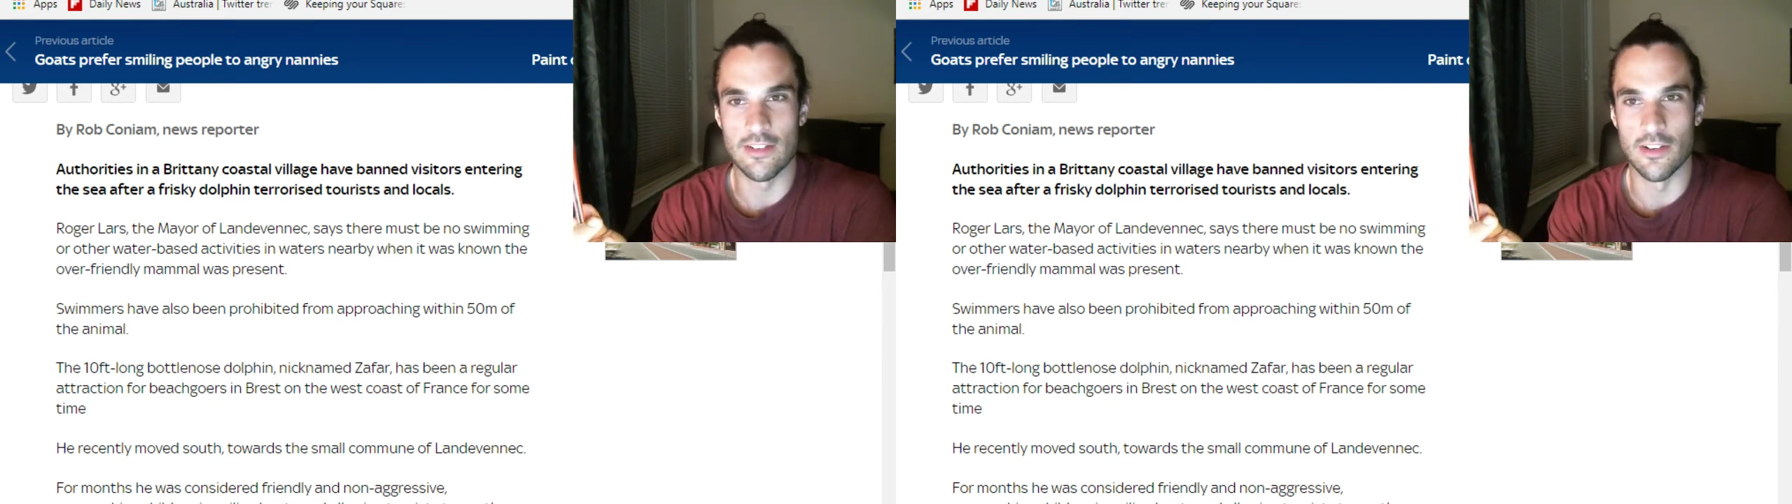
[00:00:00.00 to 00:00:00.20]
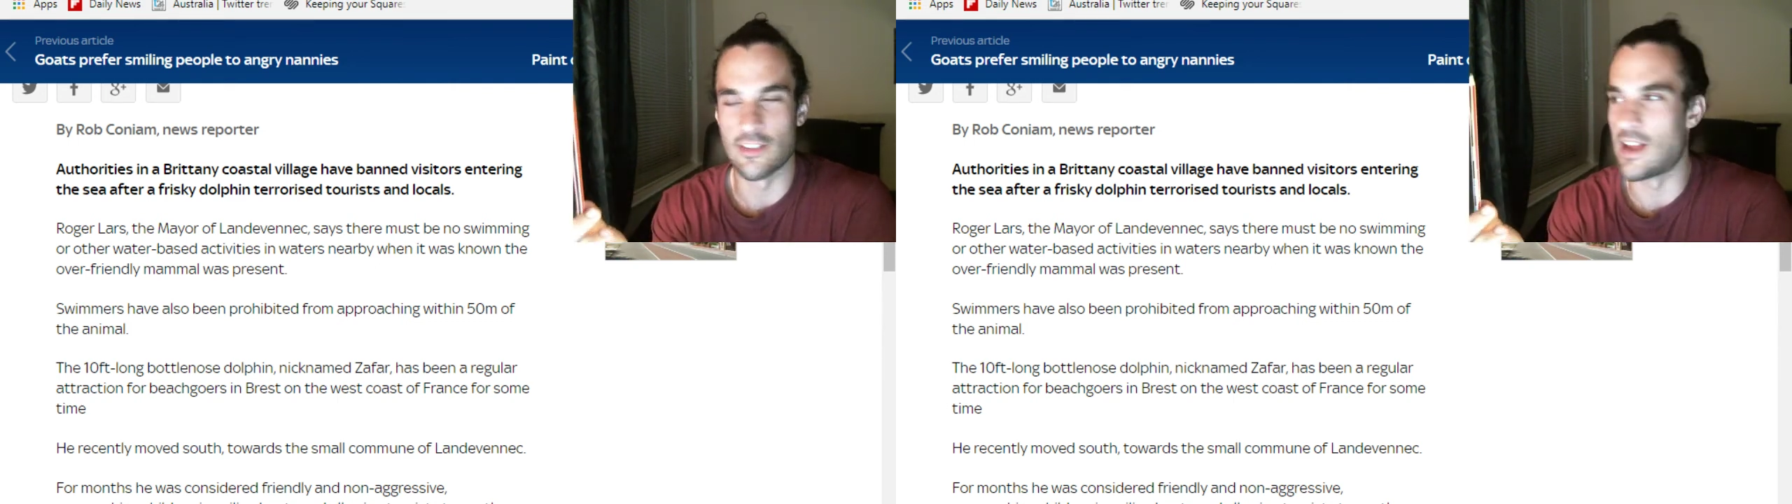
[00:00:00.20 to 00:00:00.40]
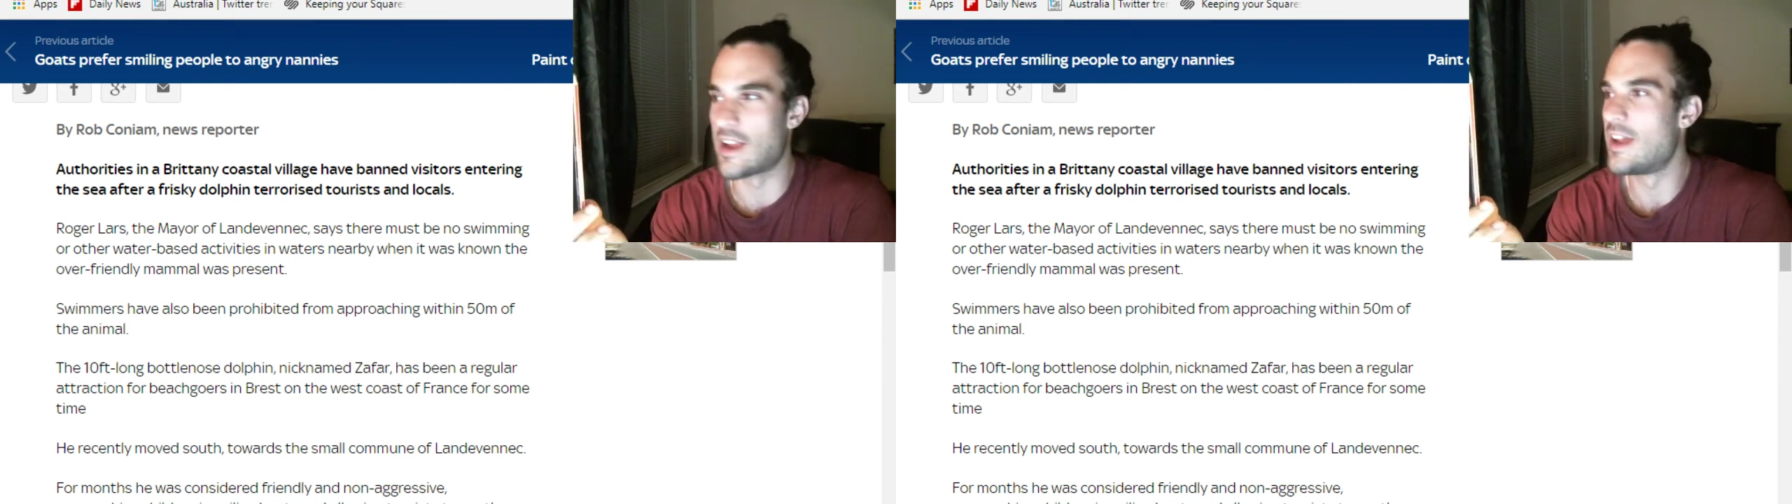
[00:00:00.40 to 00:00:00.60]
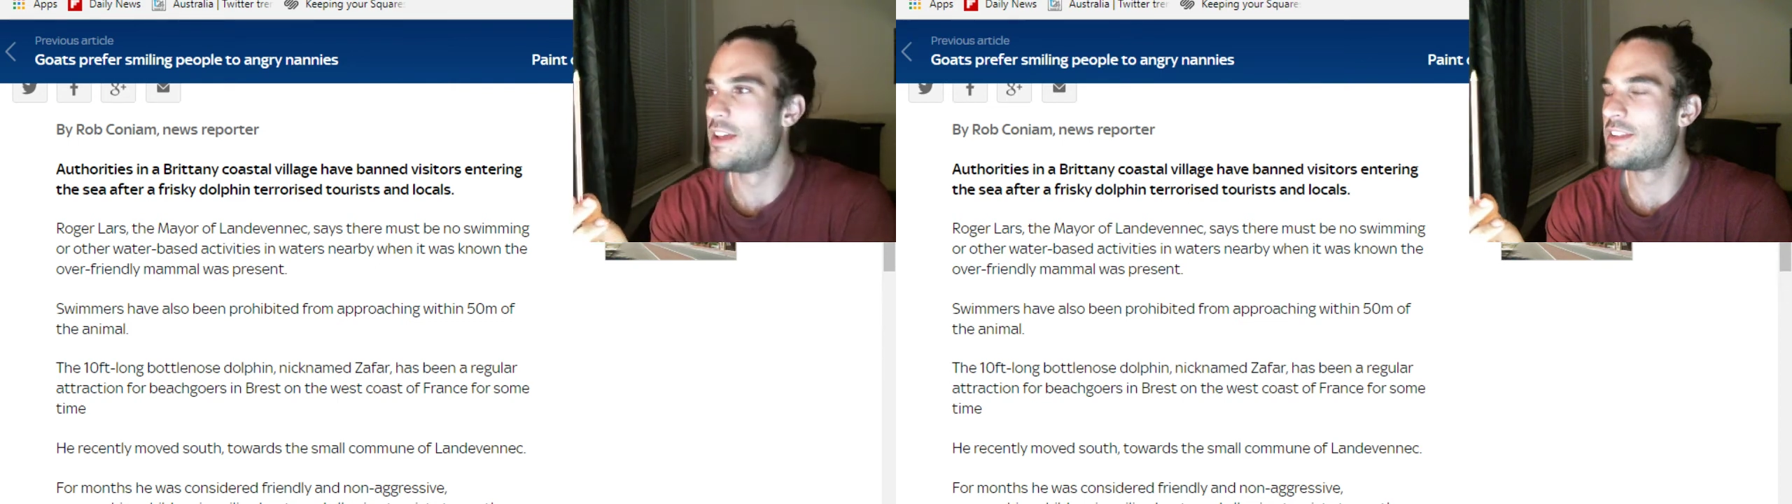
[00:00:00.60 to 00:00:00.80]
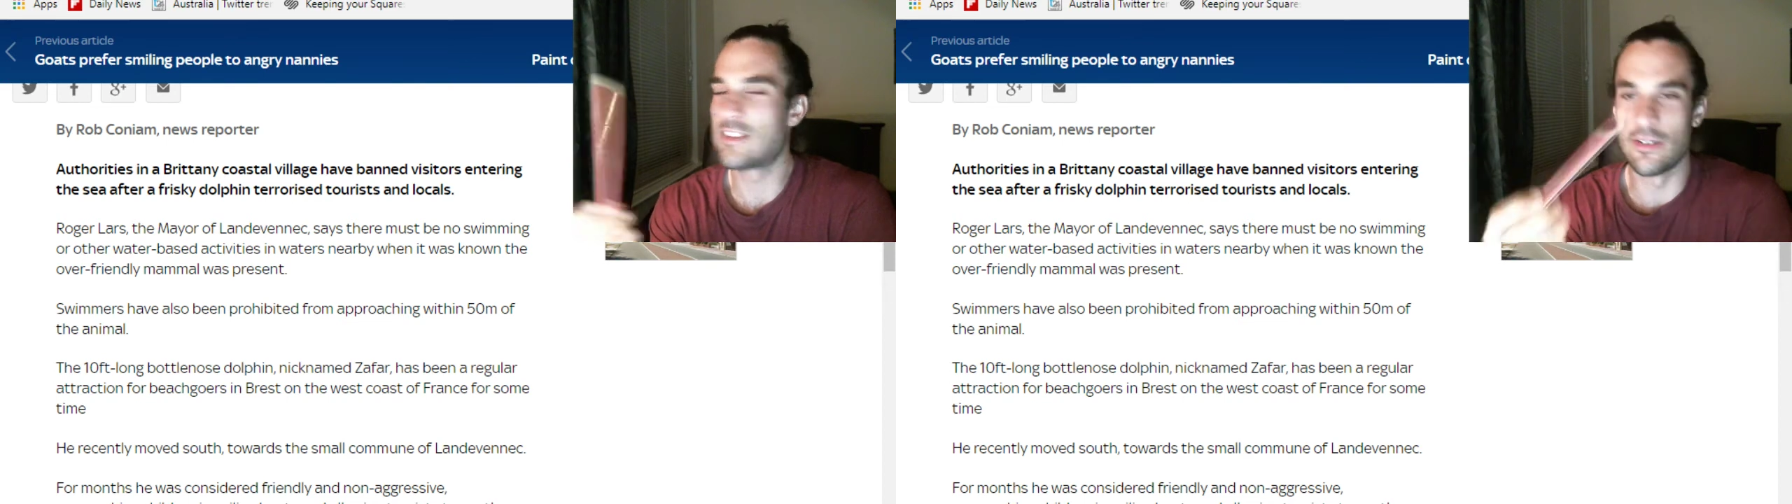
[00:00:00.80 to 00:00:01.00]
So it's like,
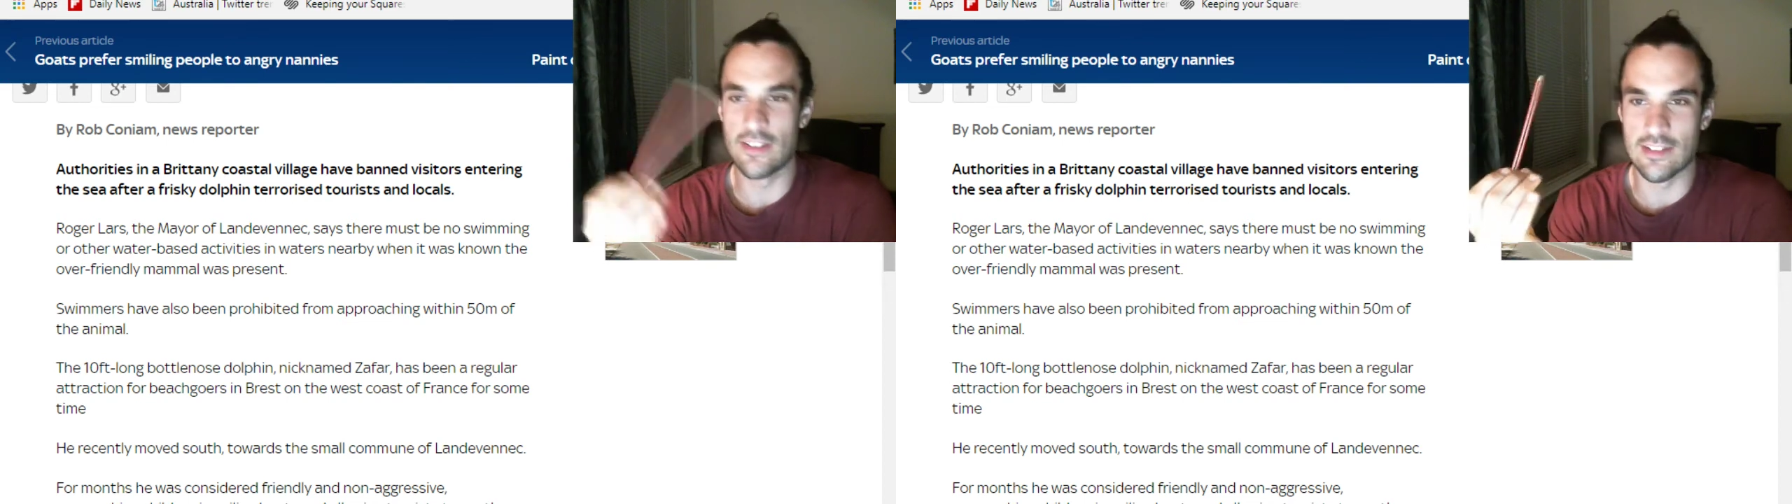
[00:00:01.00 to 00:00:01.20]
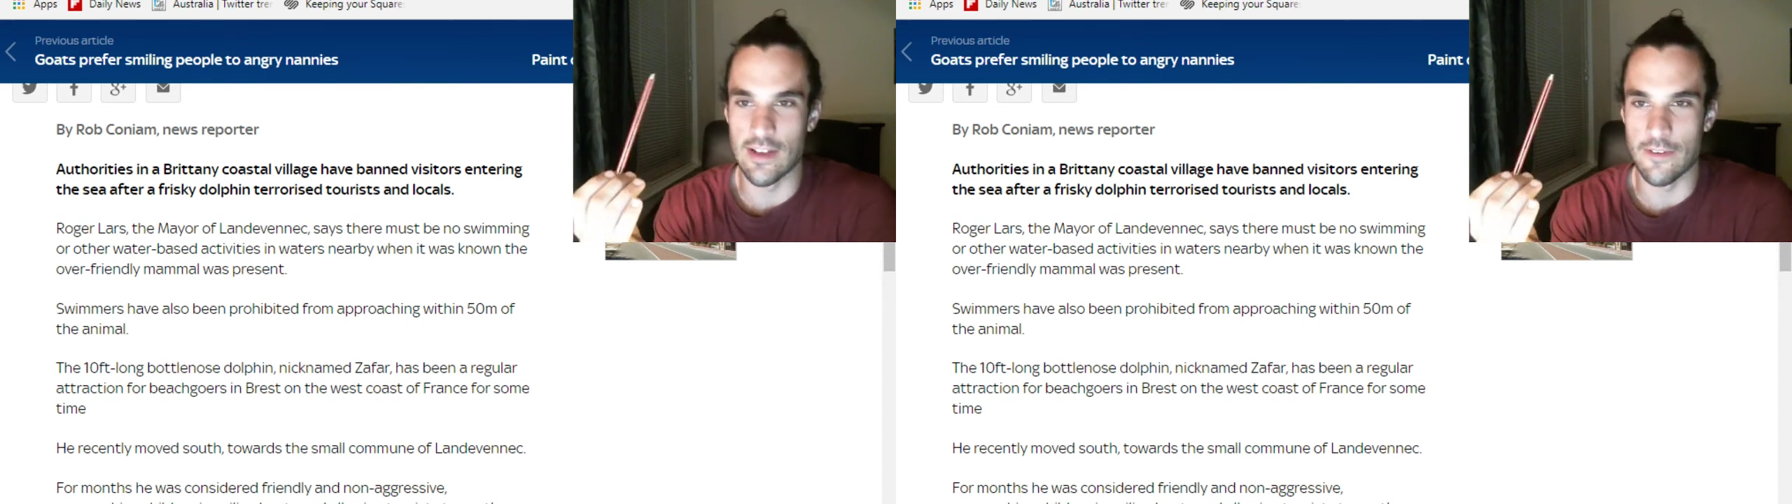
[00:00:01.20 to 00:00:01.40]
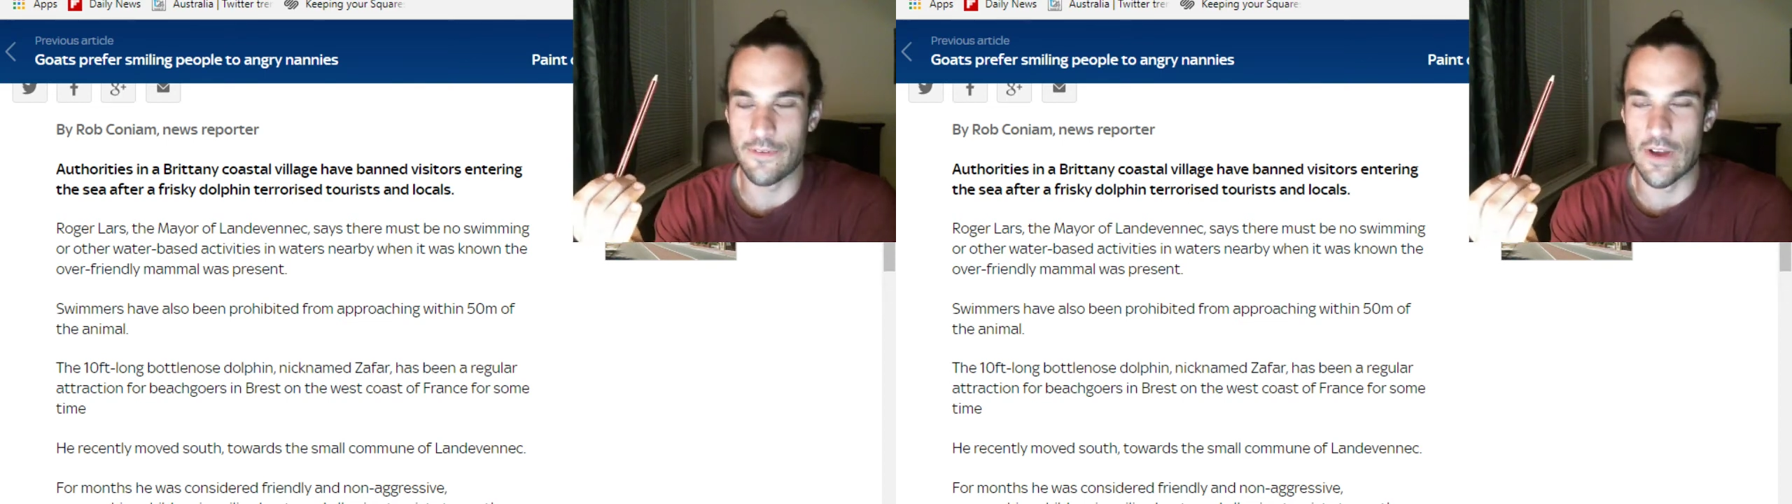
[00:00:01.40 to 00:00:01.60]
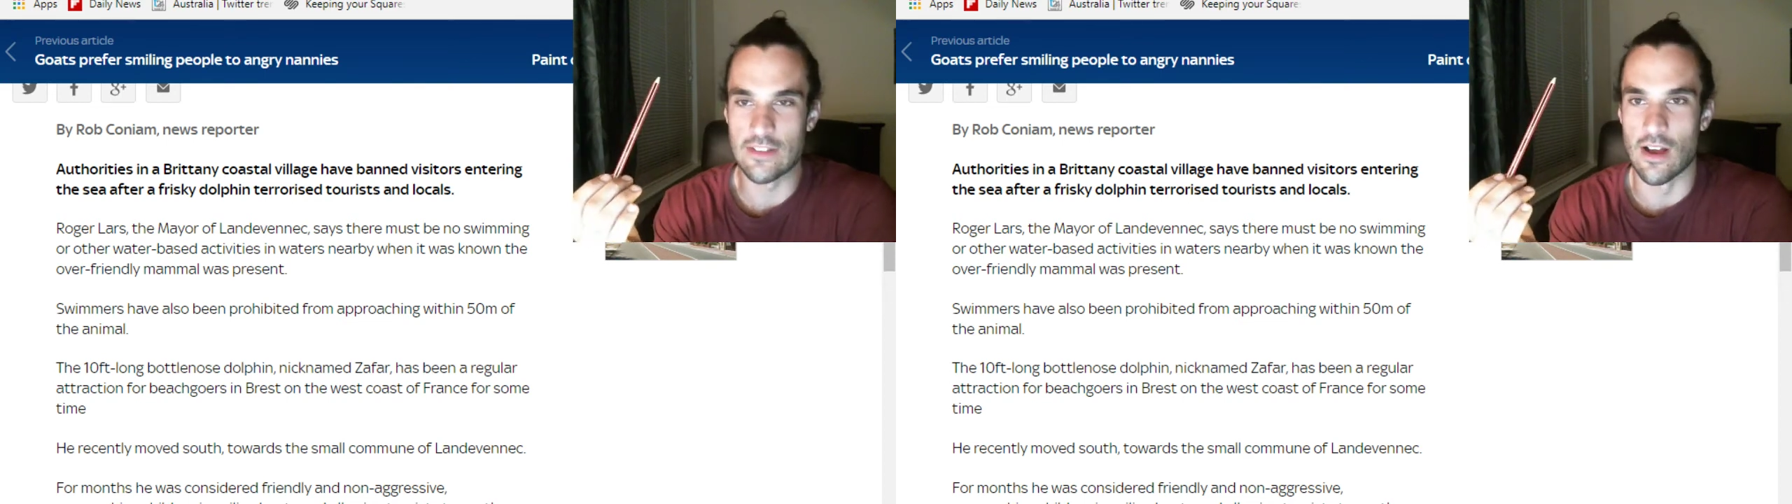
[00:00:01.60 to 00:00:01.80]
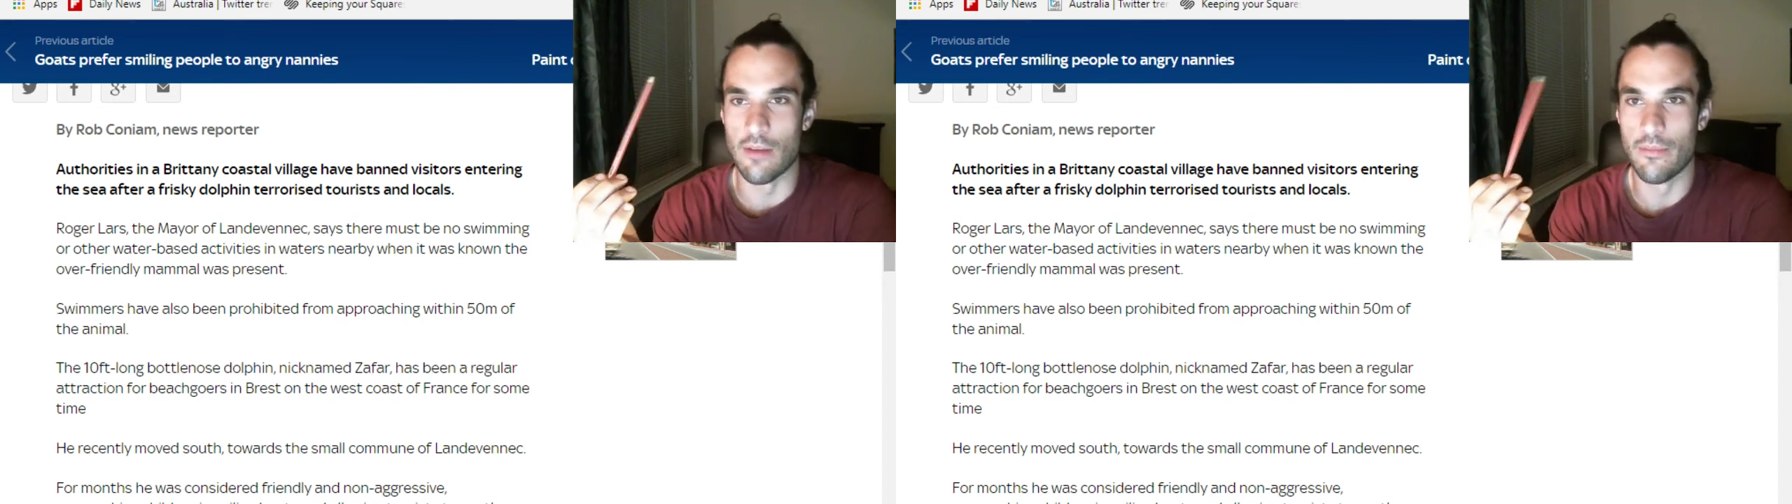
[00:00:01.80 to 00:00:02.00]
someone does something
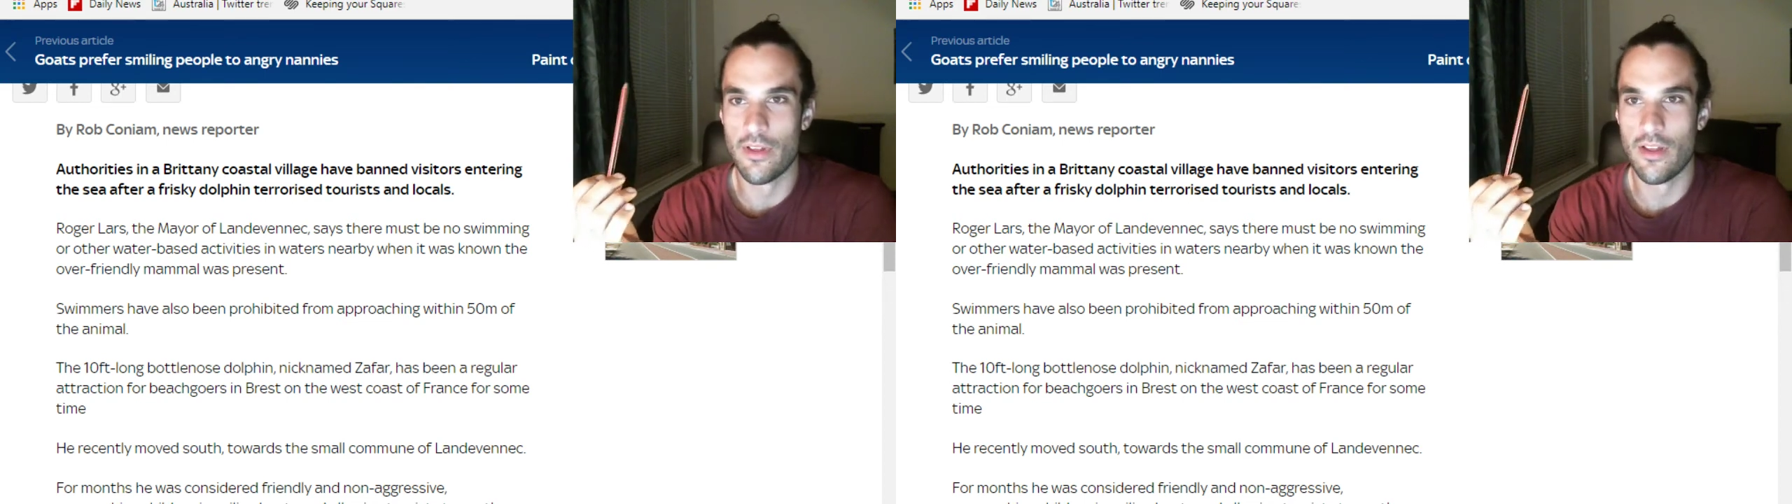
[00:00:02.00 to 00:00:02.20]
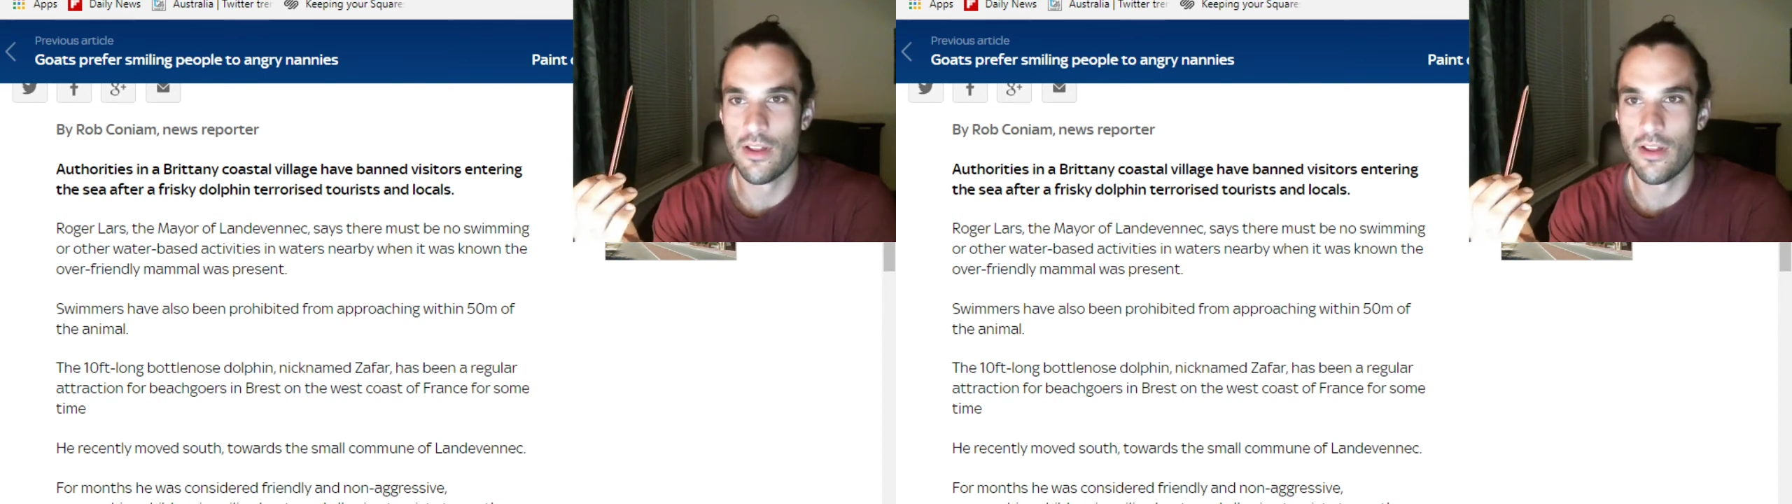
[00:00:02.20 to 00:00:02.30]
fucked up.